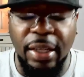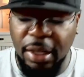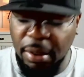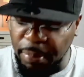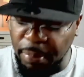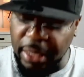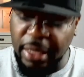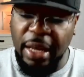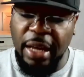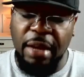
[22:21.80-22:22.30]

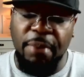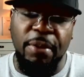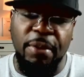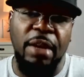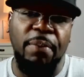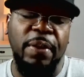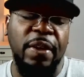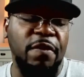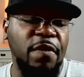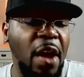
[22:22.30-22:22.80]
But yeah,
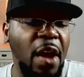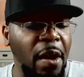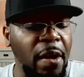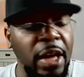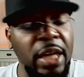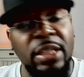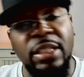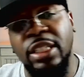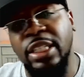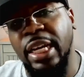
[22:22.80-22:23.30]
man. But if y'all
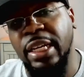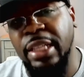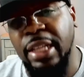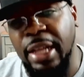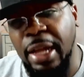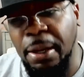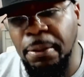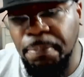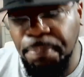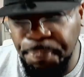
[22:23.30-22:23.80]
hadn't checked it
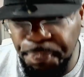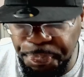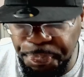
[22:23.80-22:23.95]
out,